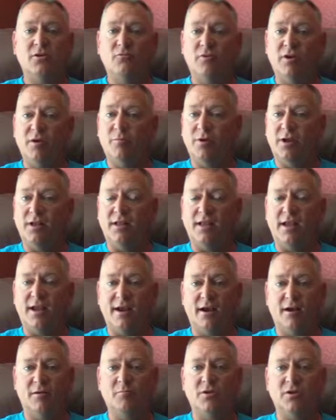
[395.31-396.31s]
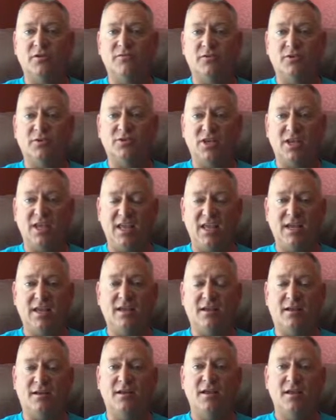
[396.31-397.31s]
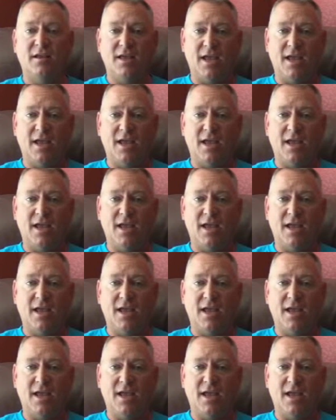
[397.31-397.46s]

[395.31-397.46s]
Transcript: We bring the air movers in,